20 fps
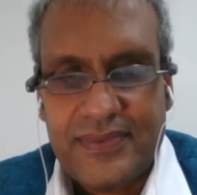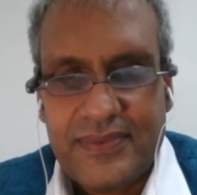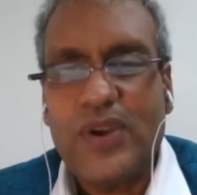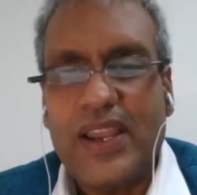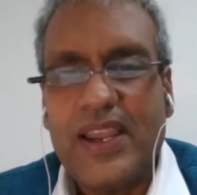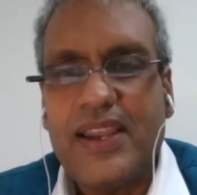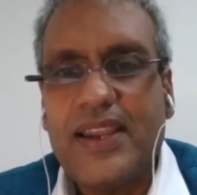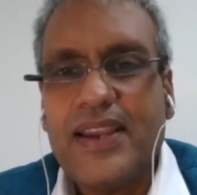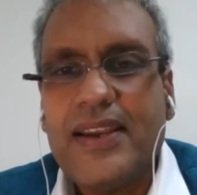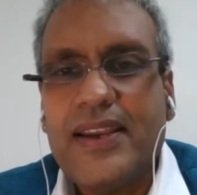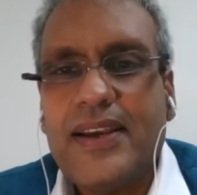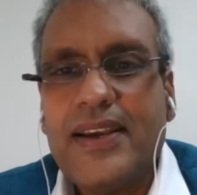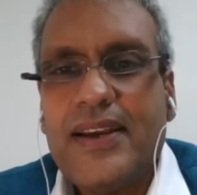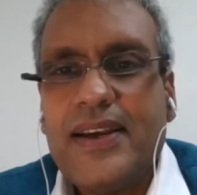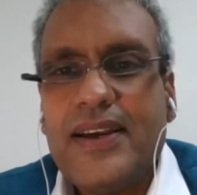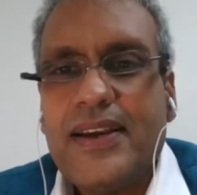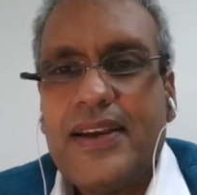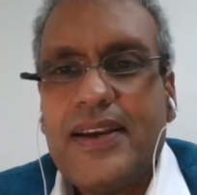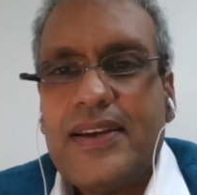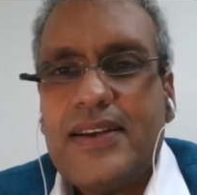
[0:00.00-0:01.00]
Okay,
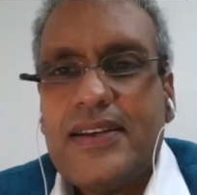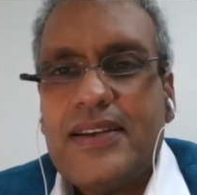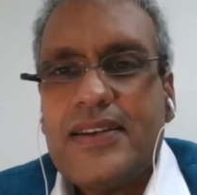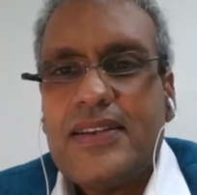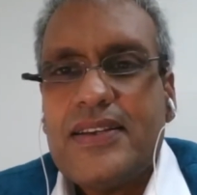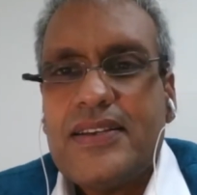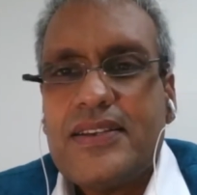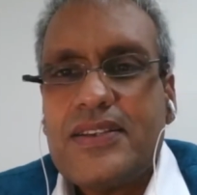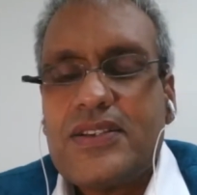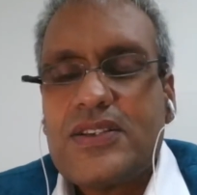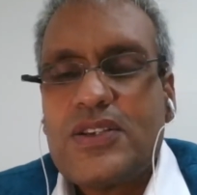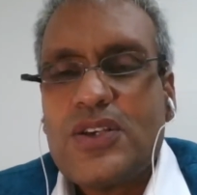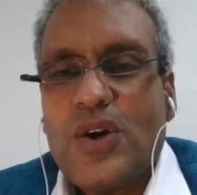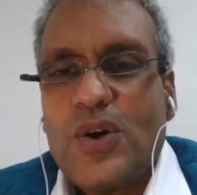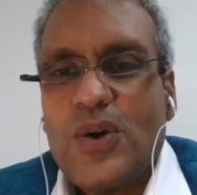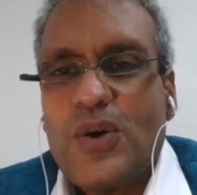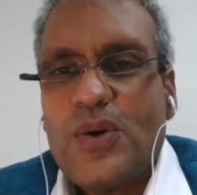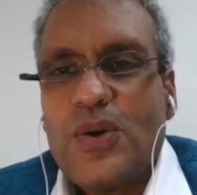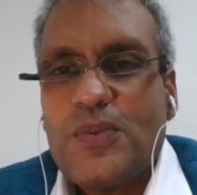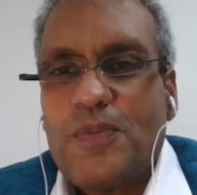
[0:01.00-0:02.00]

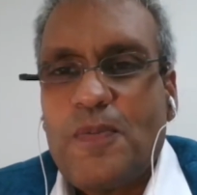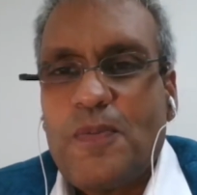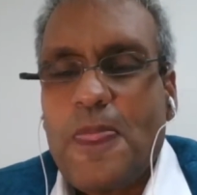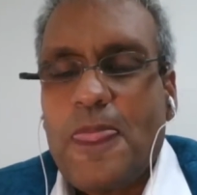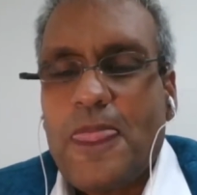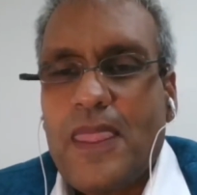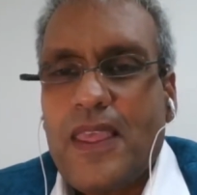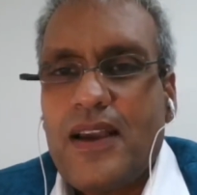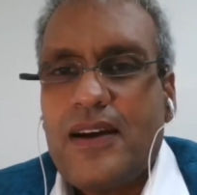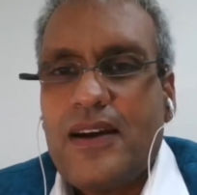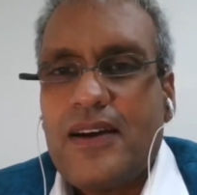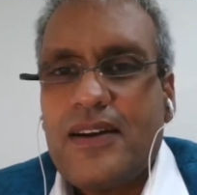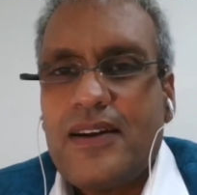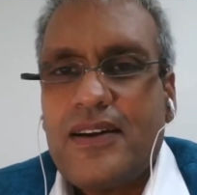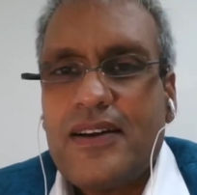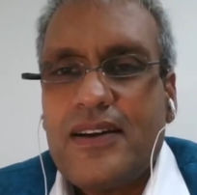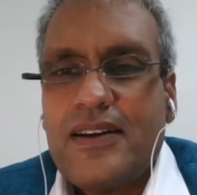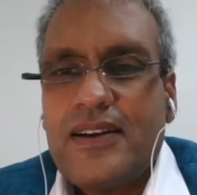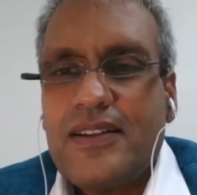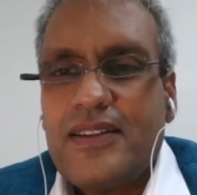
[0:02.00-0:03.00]
so
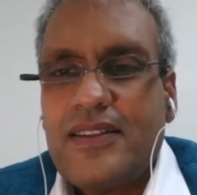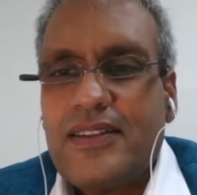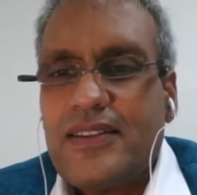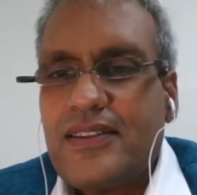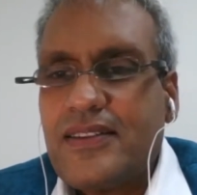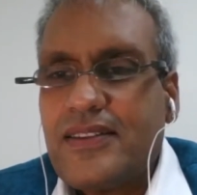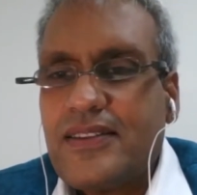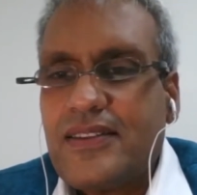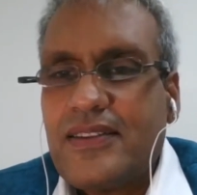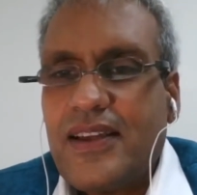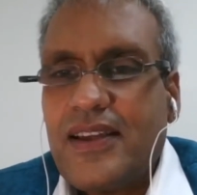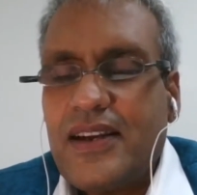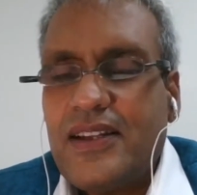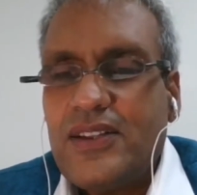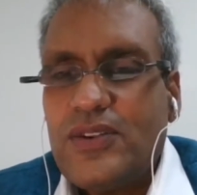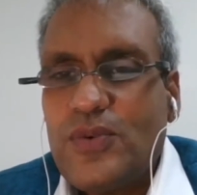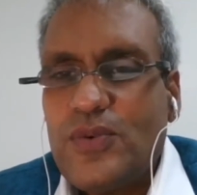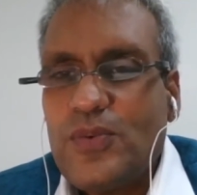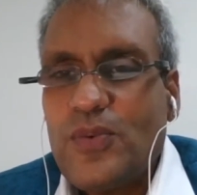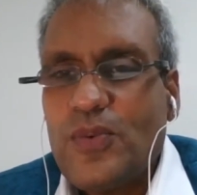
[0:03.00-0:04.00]

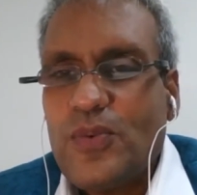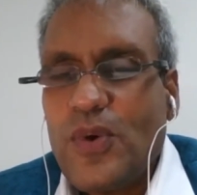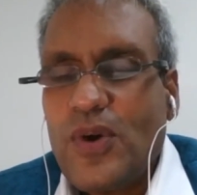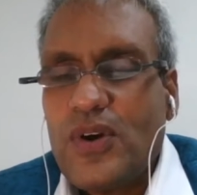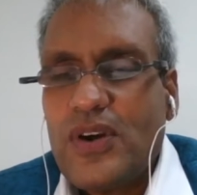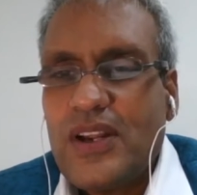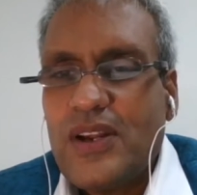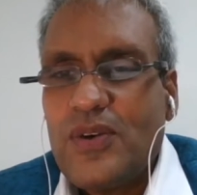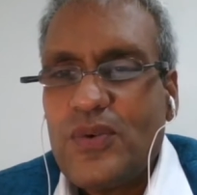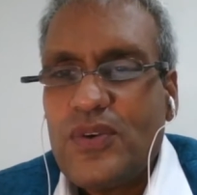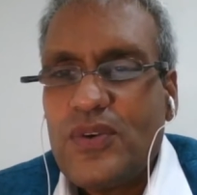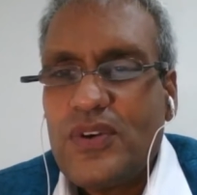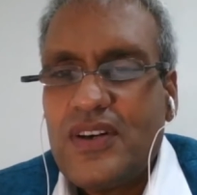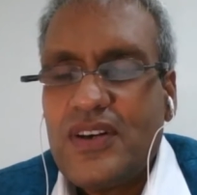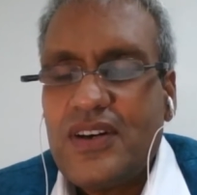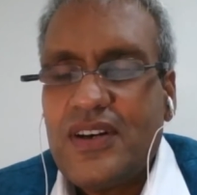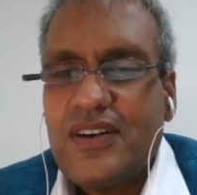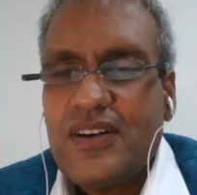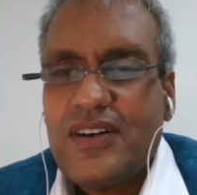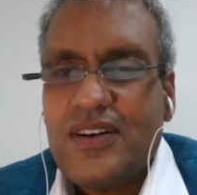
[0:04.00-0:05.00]
Tarindu, what I would
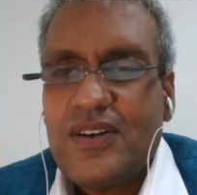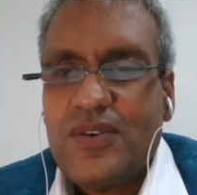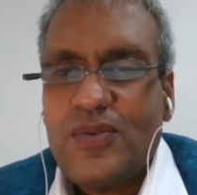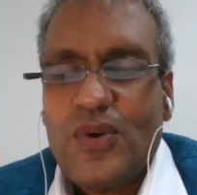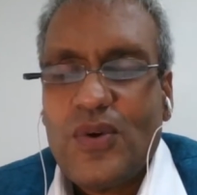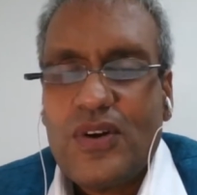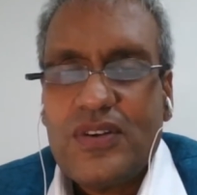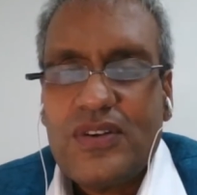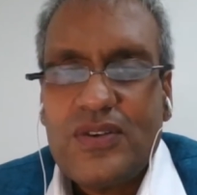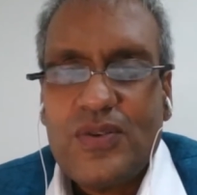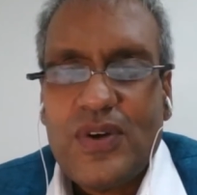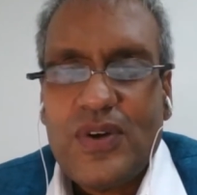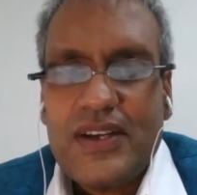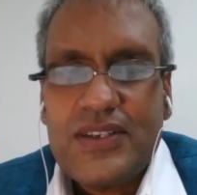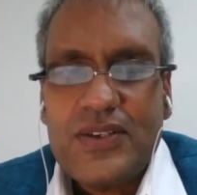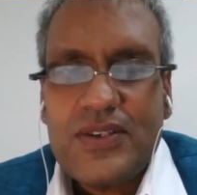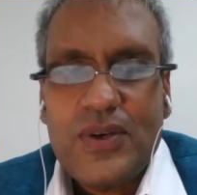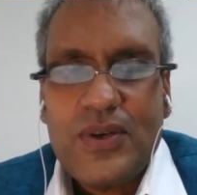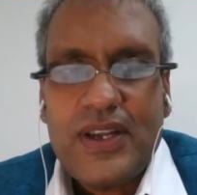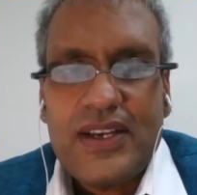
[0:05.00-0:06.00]
want to
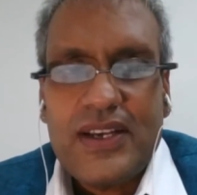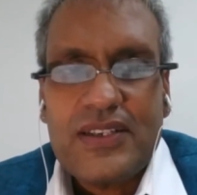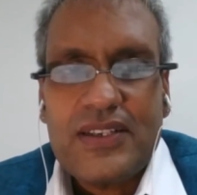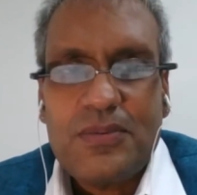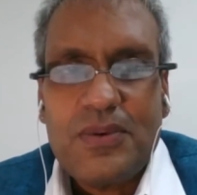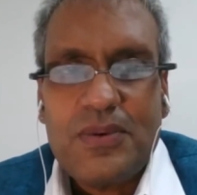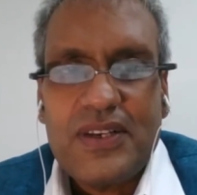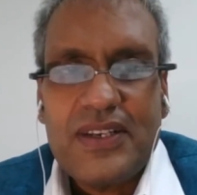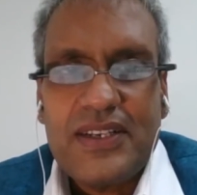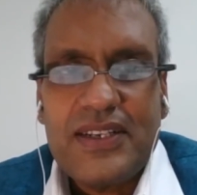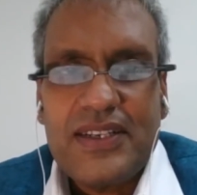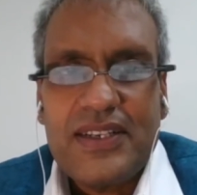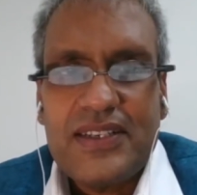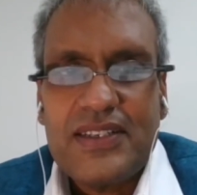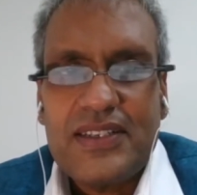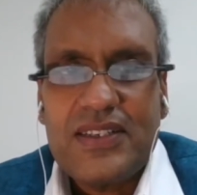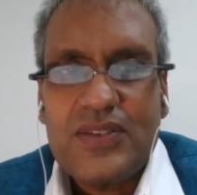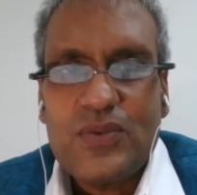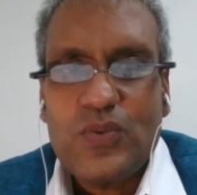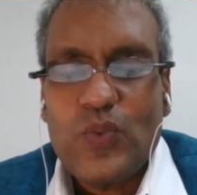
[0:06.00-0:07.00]
actually explain
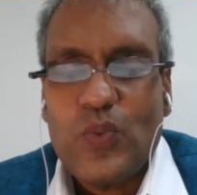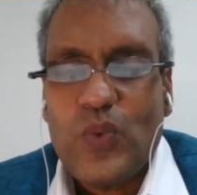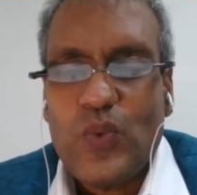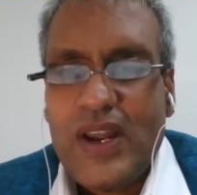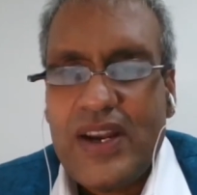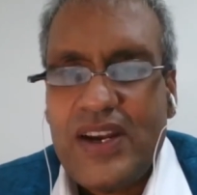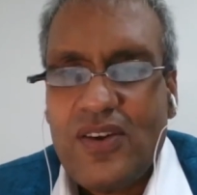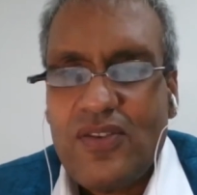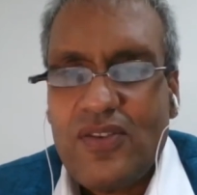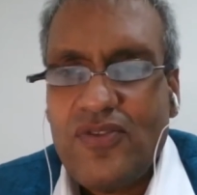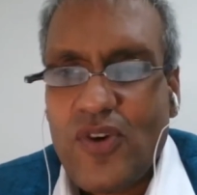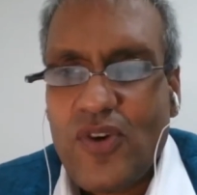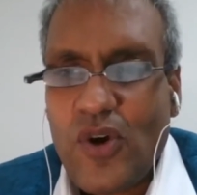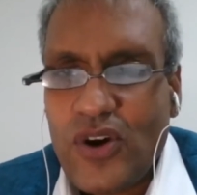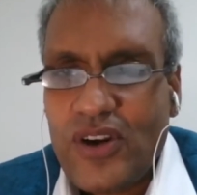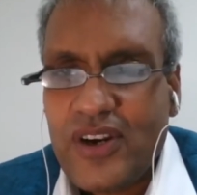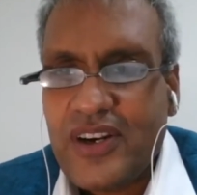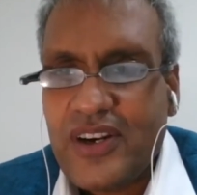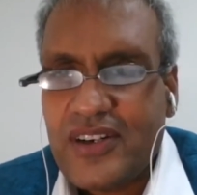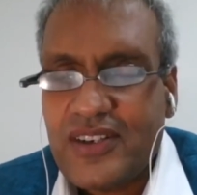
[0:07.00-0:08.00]
is when a
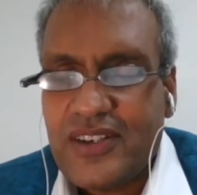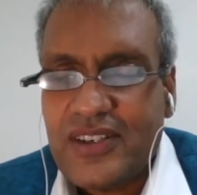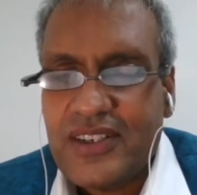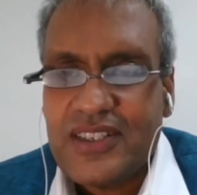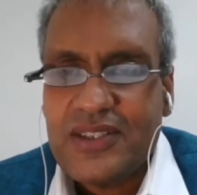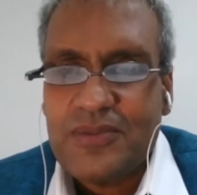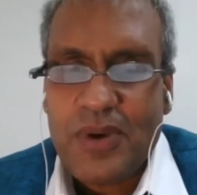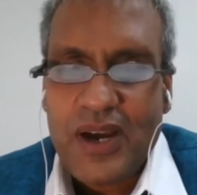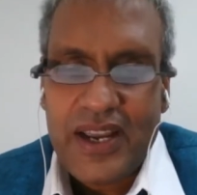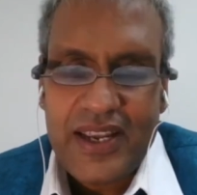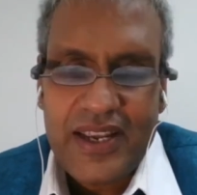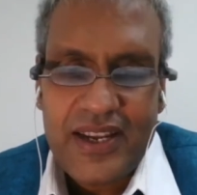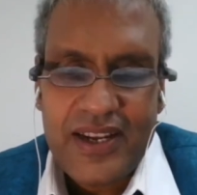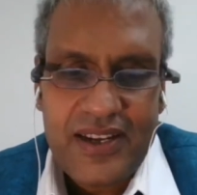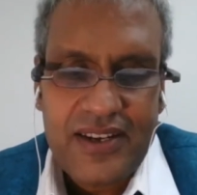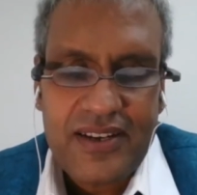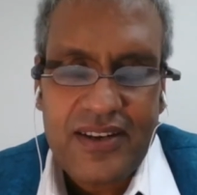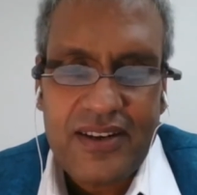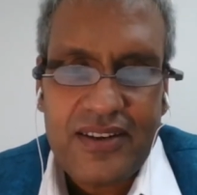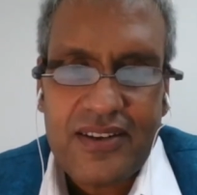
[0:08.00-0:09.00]
foreigner is
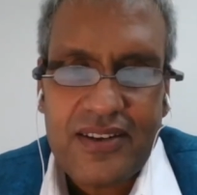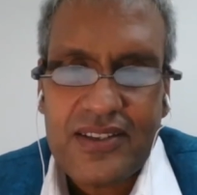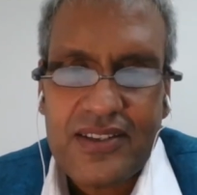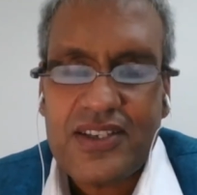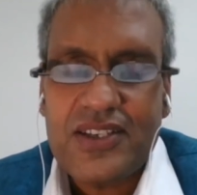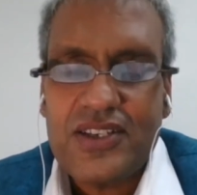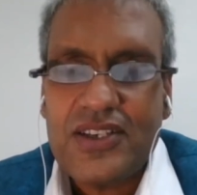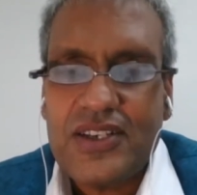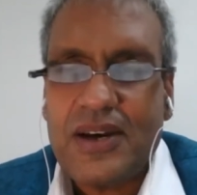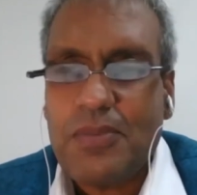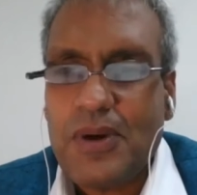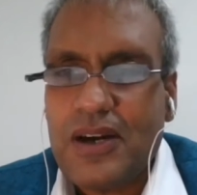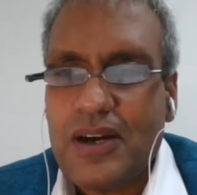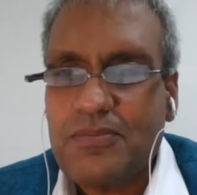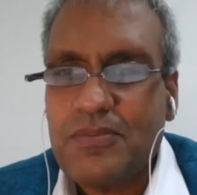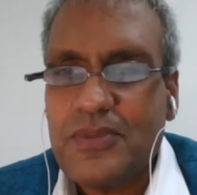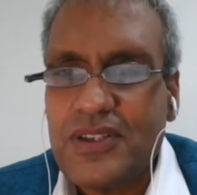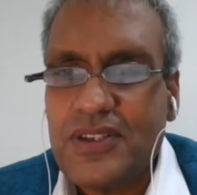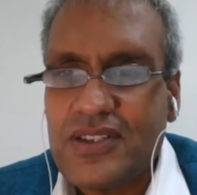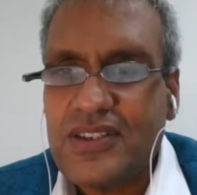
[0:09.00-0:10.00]
buying certain
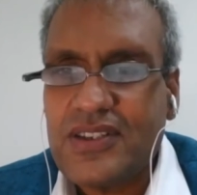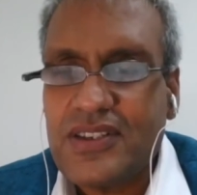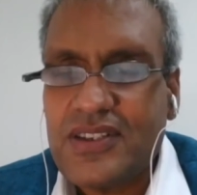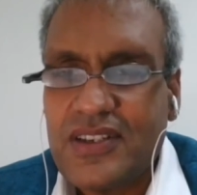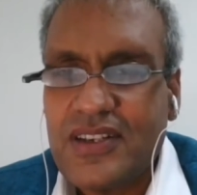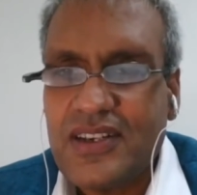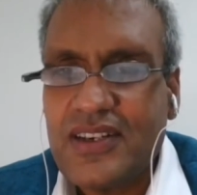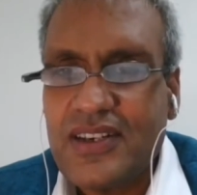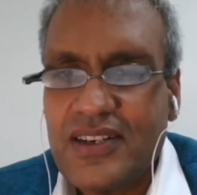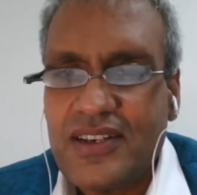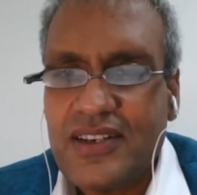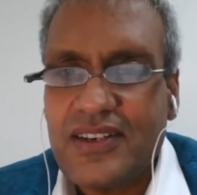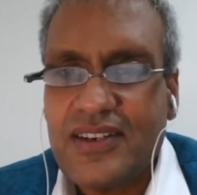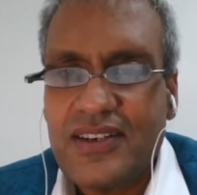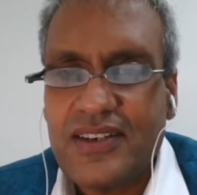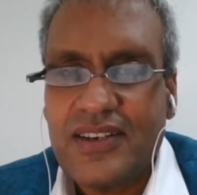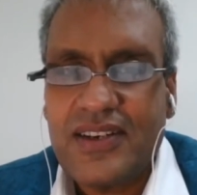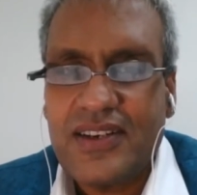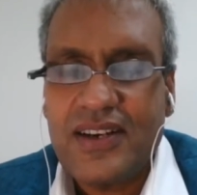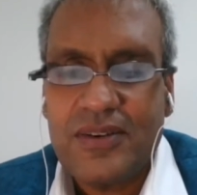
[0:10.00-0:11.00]
apartments in
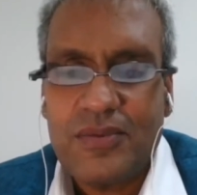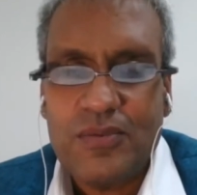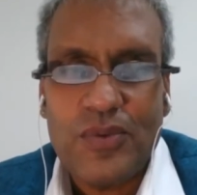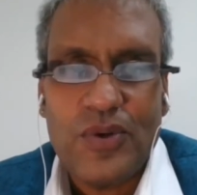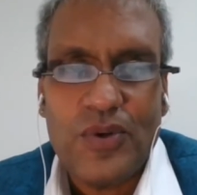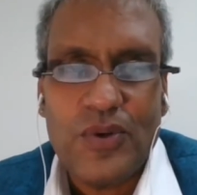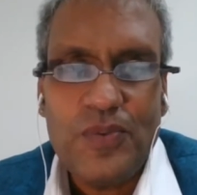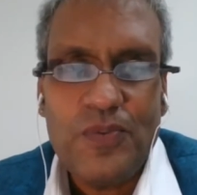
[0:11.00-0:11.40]
Colombo,